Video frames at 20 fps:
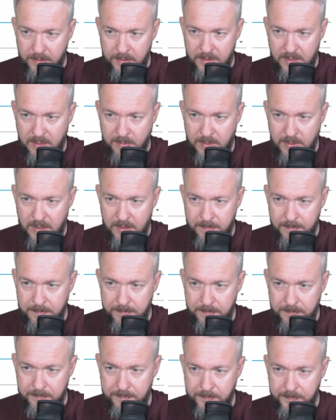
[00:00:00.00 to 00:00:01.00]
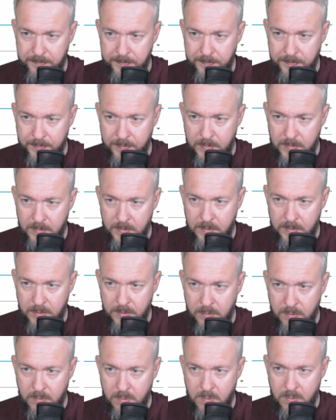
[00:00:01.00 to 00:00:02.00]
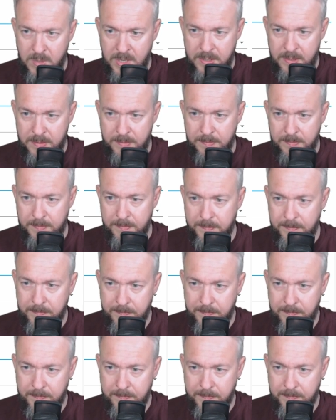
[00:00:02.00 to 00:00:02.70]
double, one,